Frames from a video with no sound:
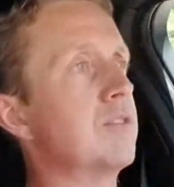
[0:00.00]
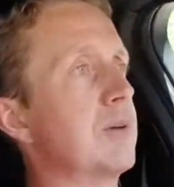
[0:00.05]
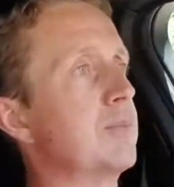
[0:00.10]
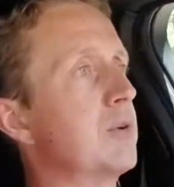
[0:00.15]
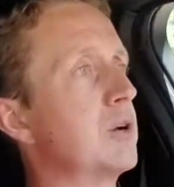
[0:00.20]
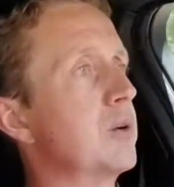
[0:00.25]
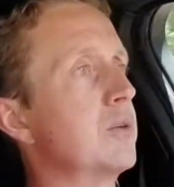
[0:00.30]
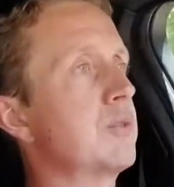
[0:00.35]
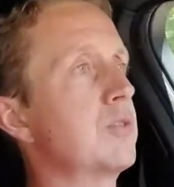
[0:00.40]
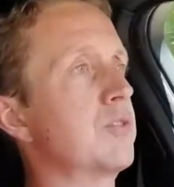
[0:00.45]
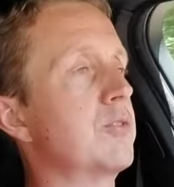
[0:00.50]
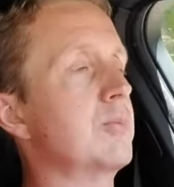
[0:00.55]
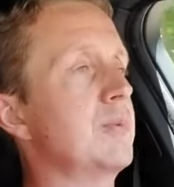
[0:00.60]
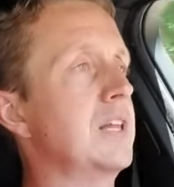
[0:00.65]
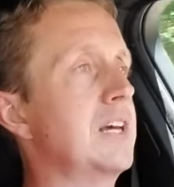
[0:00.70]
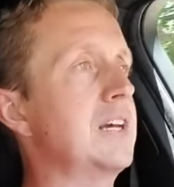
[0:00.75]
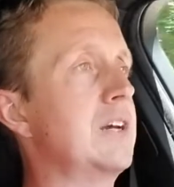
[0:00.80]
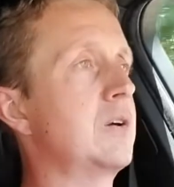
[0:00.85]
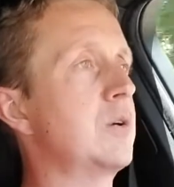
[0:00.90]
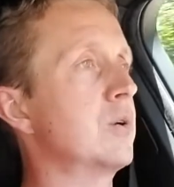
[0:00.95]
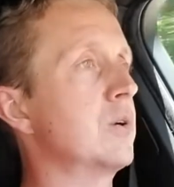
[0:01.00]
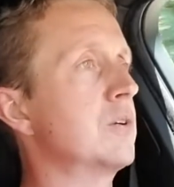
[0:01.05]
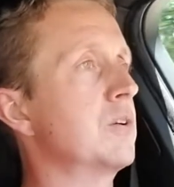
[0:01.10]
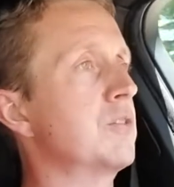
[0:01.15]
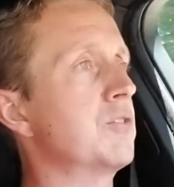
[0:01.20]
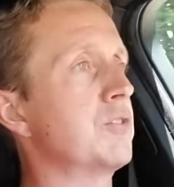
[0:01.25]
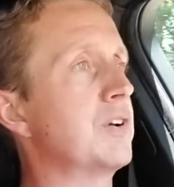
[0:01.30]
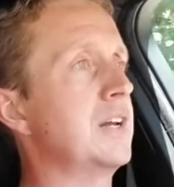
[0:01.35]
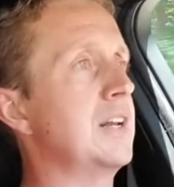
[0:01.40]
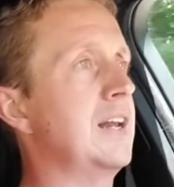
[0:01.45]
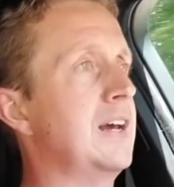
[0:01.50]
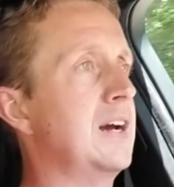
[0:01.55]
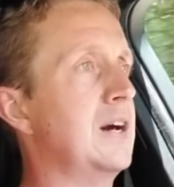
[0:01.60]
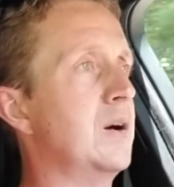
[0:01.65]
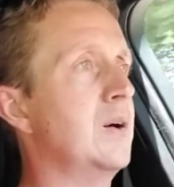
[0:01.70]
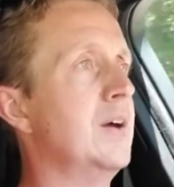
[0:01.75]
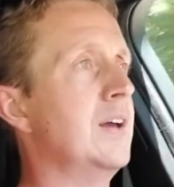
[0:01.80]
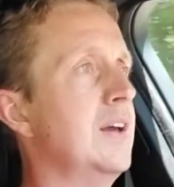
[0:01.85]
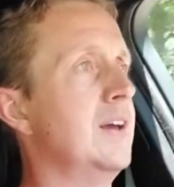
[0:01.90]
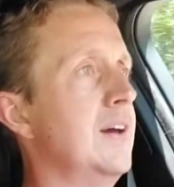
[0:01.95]
I'm going through some light corners right
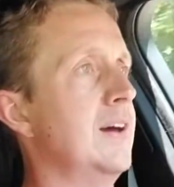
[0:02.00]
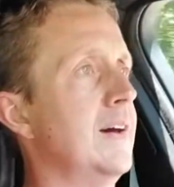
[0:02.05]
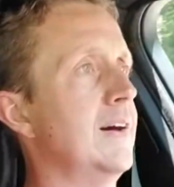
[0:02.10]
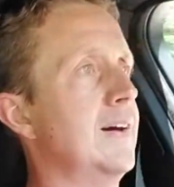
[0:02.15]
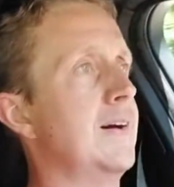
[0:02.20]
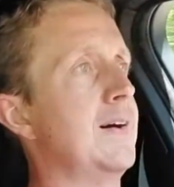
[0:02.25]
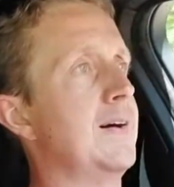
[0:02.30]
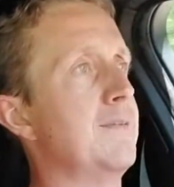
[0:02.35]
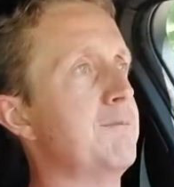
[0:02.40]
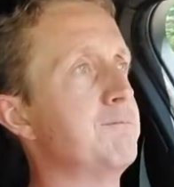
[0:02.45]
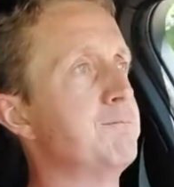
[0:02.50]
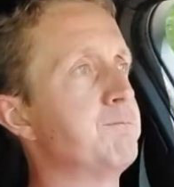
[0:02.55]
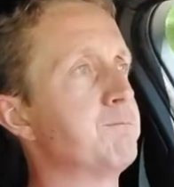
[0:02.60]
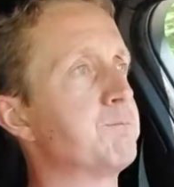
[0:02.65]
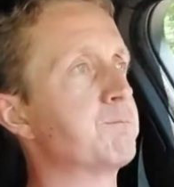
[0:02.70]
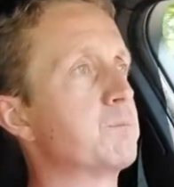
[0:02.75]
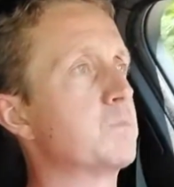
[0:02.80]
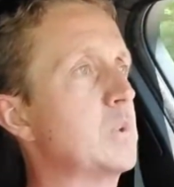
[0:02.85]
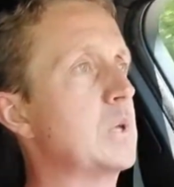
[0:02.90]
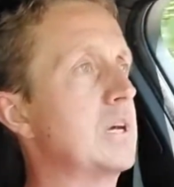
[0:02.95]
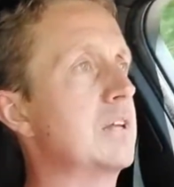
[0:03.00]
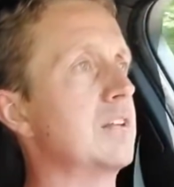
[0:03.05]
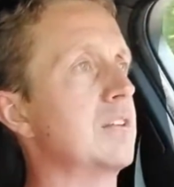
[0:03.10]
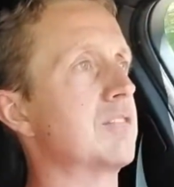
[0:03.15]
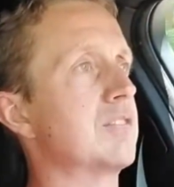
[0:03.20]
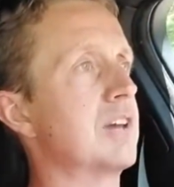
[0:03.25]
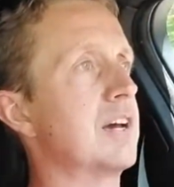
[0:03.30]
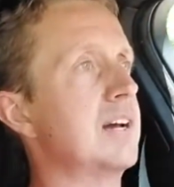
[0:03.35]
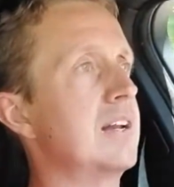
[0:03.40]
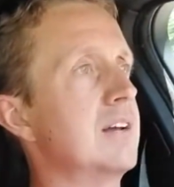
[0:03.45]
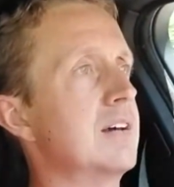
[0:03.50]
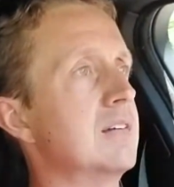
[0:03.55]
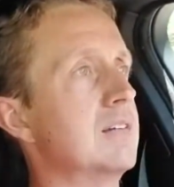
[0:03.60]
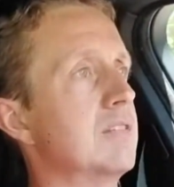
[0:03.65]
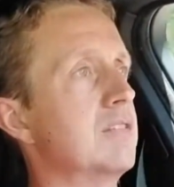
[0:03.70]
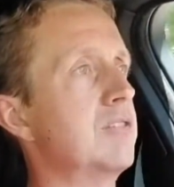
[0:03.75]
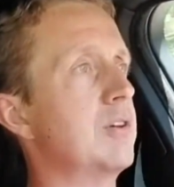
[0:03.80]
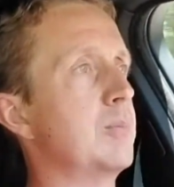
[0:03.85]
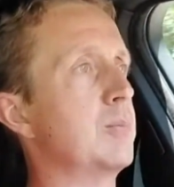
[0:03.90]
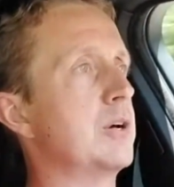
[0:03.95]
now on this kind of
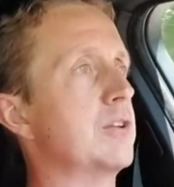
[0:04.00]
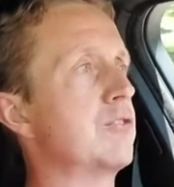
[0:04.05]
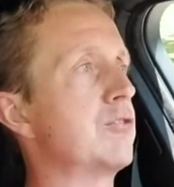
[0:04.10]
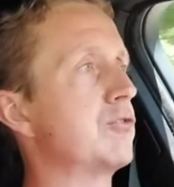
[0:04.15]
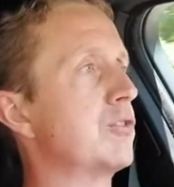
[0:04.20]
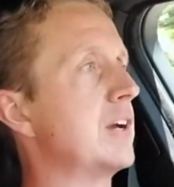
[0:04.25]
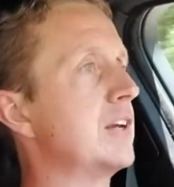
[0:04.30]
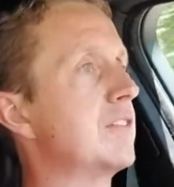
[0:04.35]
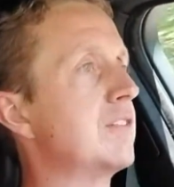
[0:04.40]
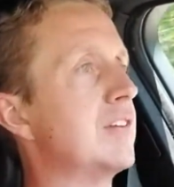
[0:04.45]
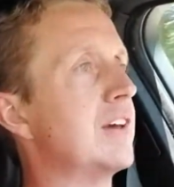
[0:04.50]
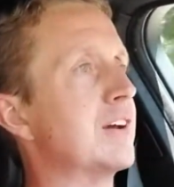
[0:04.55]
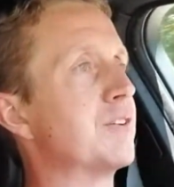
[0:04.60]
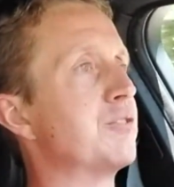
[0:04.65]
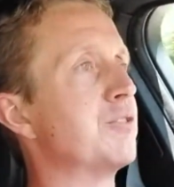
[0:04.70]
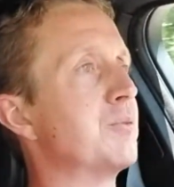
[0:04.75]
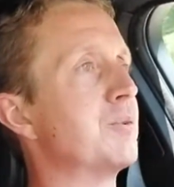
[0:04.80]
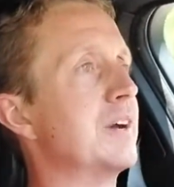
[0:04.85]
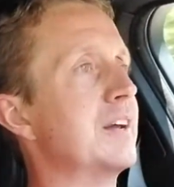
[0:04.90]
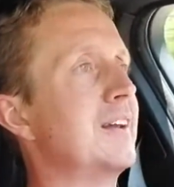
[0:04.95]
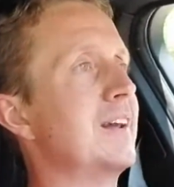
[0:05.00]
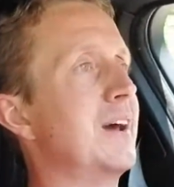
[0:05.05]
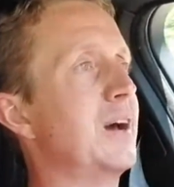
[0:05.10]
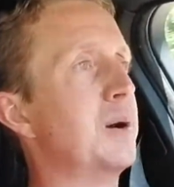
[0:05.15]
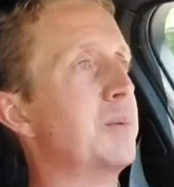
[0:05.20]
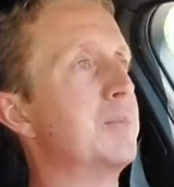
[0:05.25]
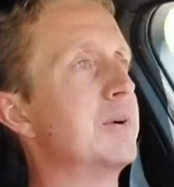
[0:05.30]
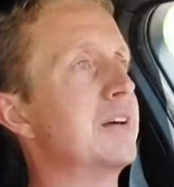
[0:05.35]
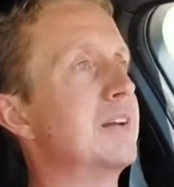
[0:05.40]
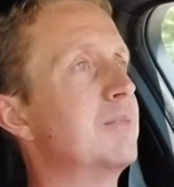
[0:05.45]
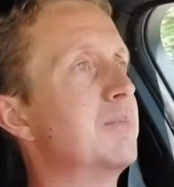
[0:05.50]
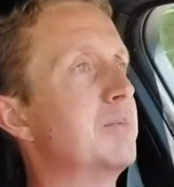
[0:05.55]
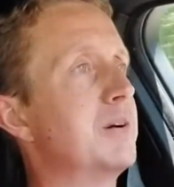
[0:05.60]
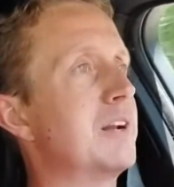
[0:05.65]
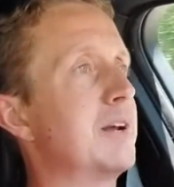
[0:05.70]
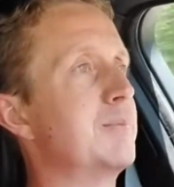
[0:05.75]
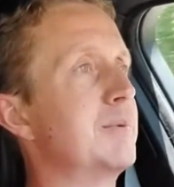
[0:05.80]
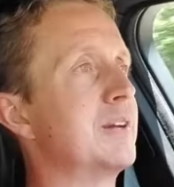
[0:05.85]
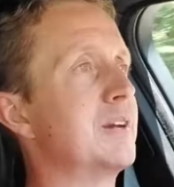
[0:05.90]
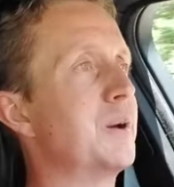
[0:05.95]
somewhat straight section right now, but
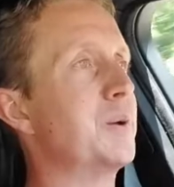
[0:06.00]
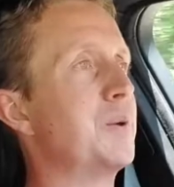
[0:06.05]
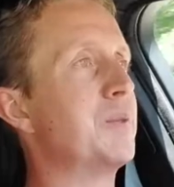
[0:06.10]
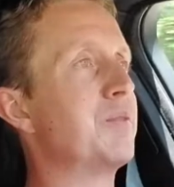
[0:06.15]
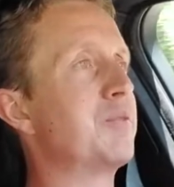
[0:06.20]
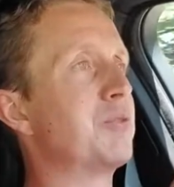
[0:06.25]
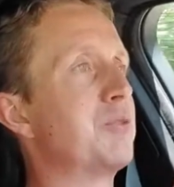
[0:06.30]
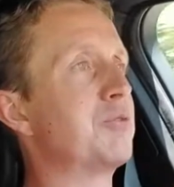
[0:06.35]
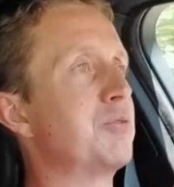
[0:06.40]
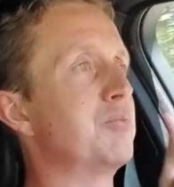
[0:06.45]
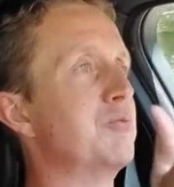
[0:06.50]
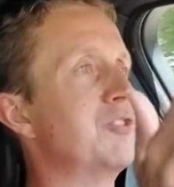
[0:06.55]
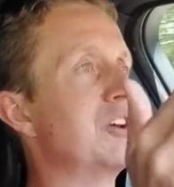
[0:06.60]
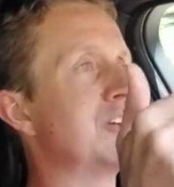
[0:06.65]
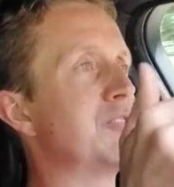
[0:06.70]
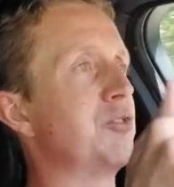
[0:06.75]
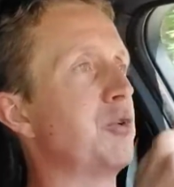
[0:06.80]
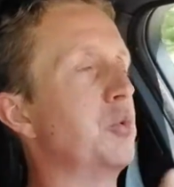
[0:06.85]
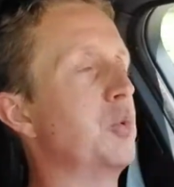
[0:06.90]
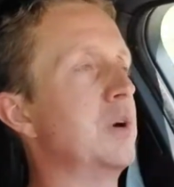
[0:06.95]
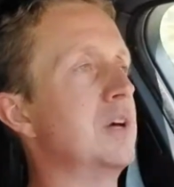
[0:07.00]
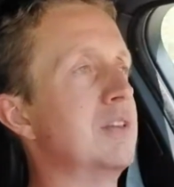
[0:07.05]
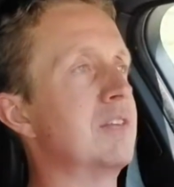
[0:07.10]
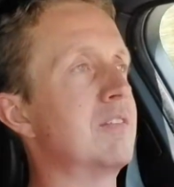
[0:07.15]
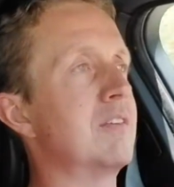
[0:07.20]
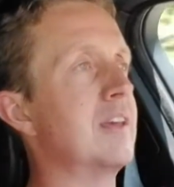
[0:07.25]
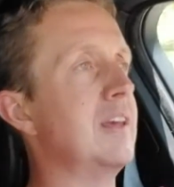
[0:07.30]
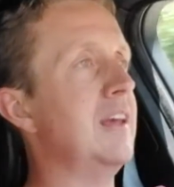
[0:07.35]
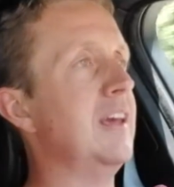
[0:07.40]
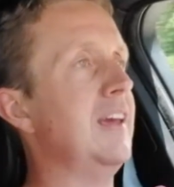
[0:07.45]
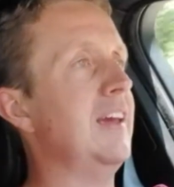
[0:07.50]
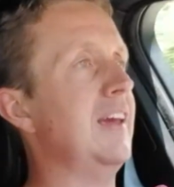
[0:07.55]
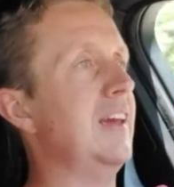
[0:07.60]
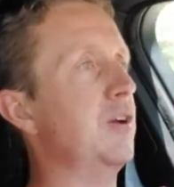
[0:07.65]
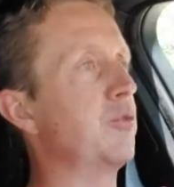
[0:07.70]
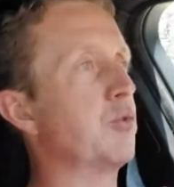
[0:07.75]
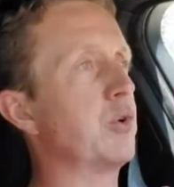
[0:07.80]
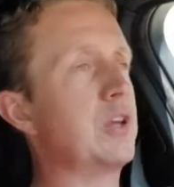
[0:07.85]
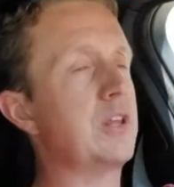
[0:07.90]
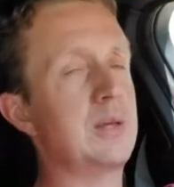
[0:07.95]
I've been going through some gentle ones. It
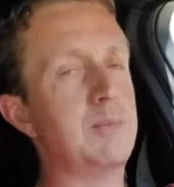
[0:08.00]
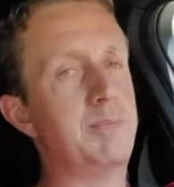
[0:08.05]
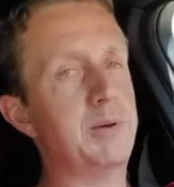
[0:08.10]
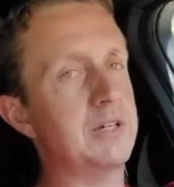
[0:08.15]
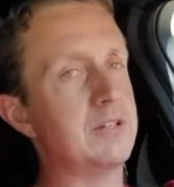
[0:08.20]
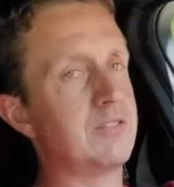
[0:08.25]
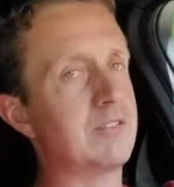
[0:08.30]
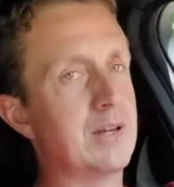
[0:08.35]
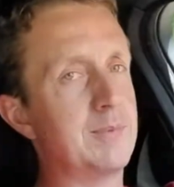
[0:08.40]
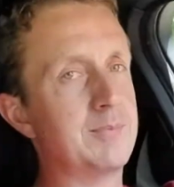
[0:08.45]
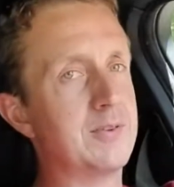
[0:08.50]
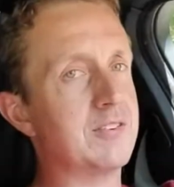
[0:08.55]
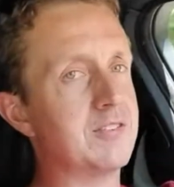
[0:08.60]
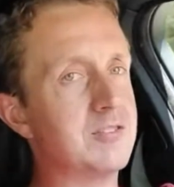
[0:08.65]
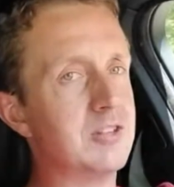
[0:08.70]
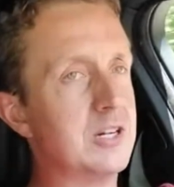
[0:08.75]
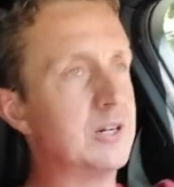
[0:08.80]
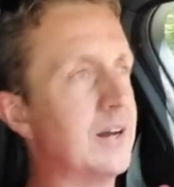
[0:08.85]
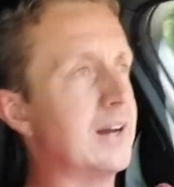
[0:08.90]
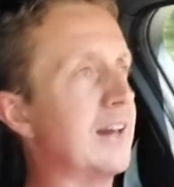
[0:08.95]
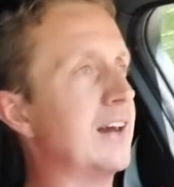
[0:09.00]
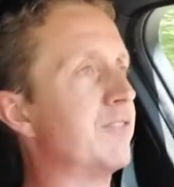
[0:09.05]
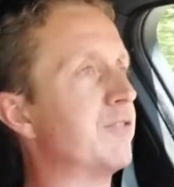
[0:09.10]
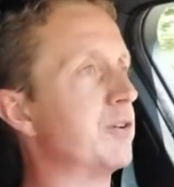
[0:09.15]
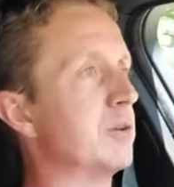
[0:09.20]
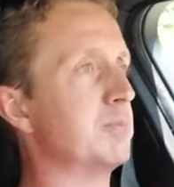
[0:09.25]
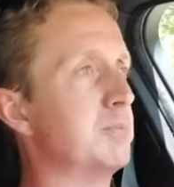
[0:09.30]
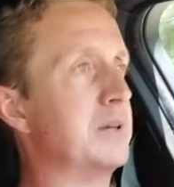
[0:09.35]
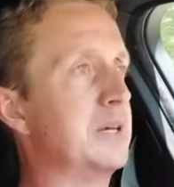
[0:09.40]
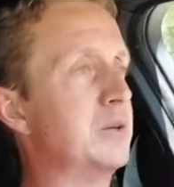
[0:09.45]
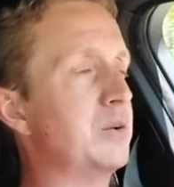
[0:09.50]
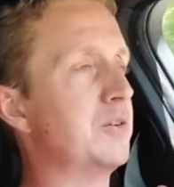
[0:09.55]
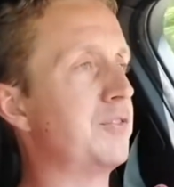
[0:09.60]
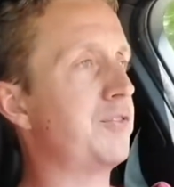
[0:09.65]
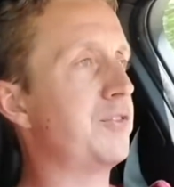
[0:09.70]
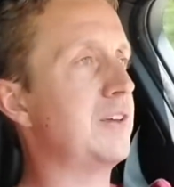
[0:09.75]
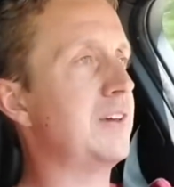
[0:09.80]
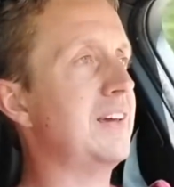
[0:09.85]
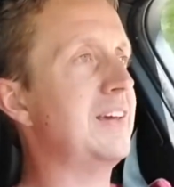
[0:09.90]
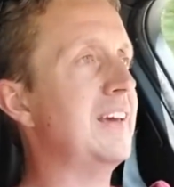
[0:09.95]
really builds up the steering effort
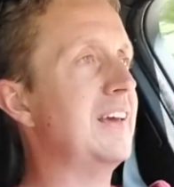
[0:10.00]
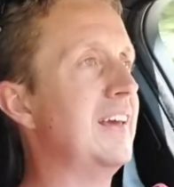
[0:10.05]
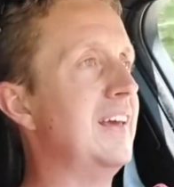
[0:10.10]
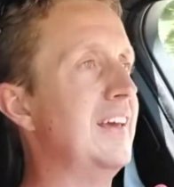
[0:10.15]
beautifully.